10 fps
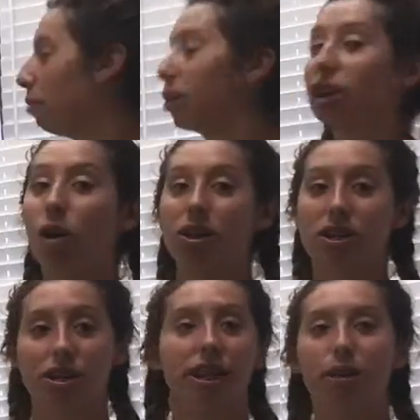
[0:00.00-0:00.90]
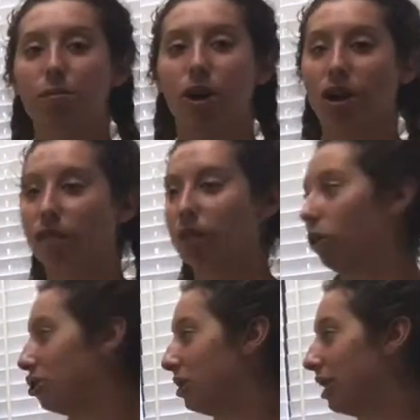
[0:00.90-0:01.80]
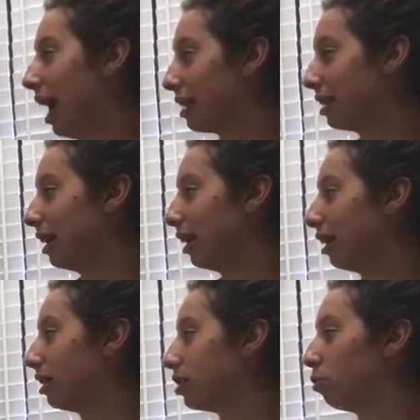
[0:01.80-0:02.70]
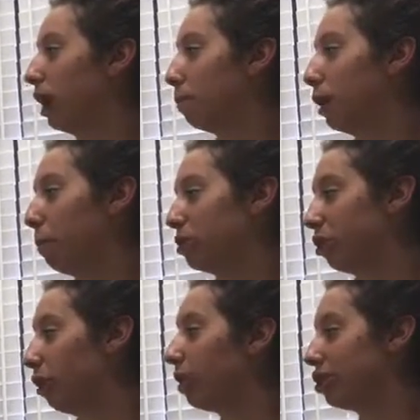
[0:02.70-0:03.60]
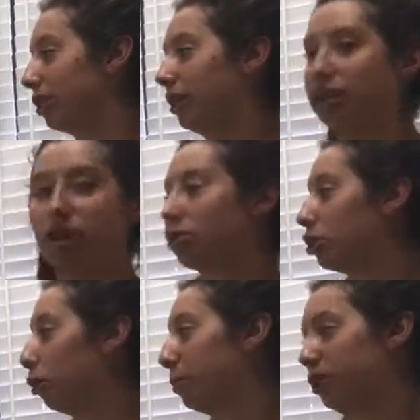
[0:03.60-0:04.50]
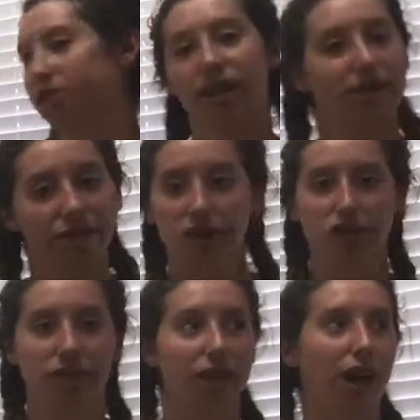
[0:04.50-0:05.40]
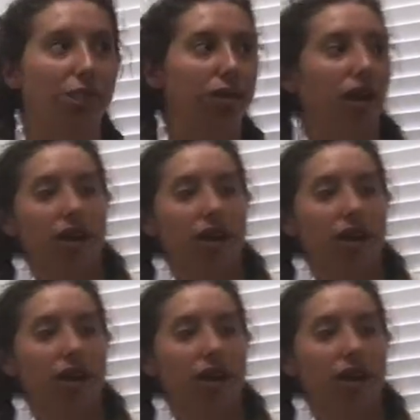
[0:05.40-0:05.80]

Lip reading: Now we're going to go on to the second part of the question, asking to write a parametric equation that shows her position as a function of time.